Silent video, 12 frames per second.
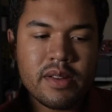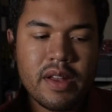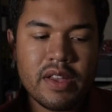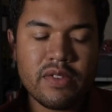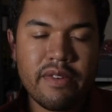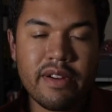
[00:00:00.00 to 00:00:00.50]

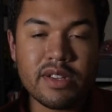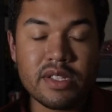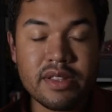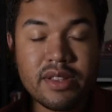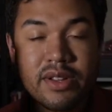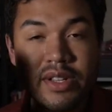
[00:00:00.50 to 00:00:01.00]
as far as
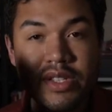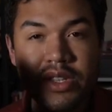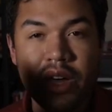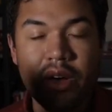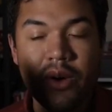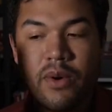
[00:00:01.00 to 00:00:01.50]
looks
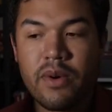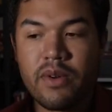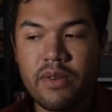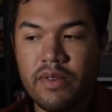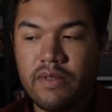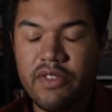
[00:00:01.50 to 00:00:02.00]
go
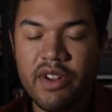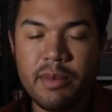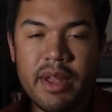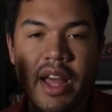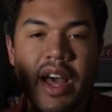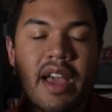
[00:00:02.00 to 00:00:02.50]
from
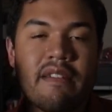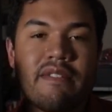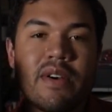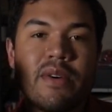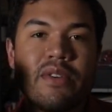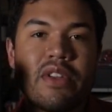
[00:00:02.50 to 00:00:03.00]
an
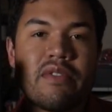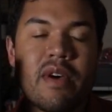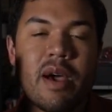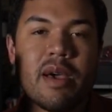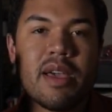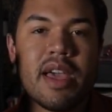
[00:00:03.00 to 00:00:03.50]
iPhone. If
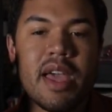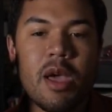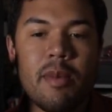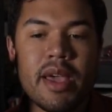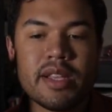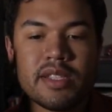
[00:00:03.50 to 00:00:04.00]
I
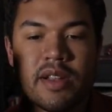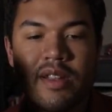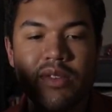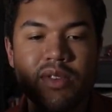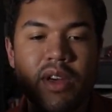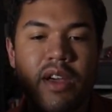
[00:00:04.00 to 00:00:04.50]
am a
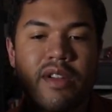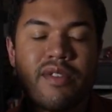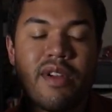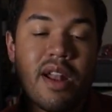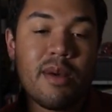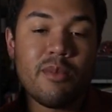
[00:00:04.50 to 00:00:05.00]
serious
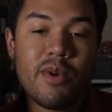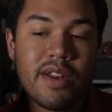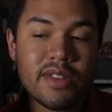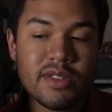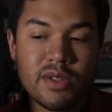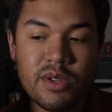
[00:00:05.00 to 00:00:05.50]
photographer and I'm
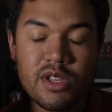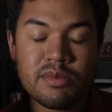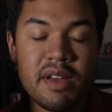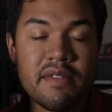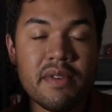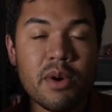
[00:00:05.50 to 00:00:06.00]
wanting to use
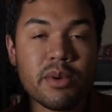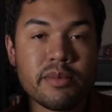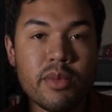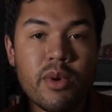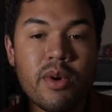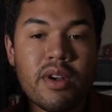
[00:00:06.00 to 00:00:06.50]
my phone
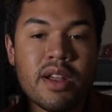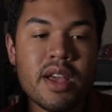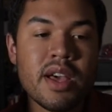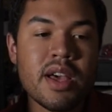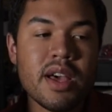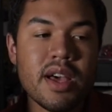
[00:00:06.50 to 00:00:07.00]
more,
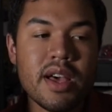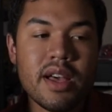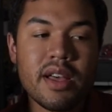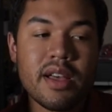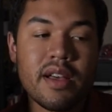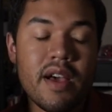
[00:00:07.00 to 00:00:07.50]

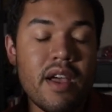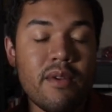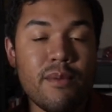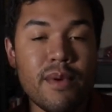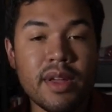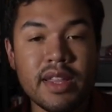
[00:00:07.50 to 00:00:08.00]
I
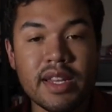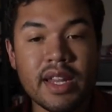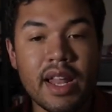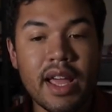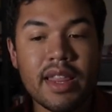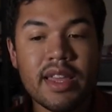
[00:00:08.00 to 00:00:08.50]
really did
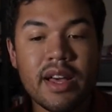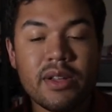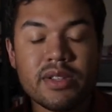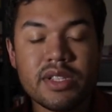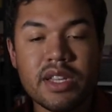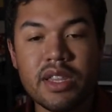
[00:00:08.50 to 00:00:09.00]
like the
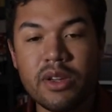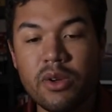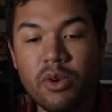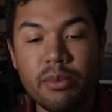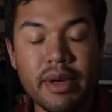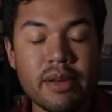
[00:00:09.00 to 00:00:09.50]
LG. The
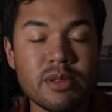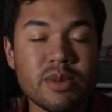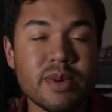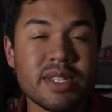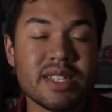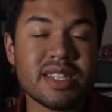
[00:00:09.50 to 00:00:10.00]
Google Pixel
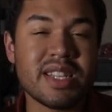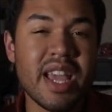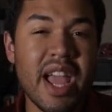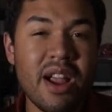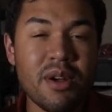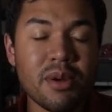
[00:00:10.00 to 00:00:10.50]
wasn't
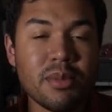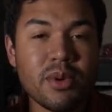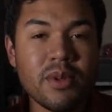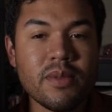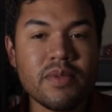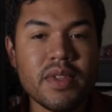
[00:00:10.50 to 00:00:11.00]
terrible,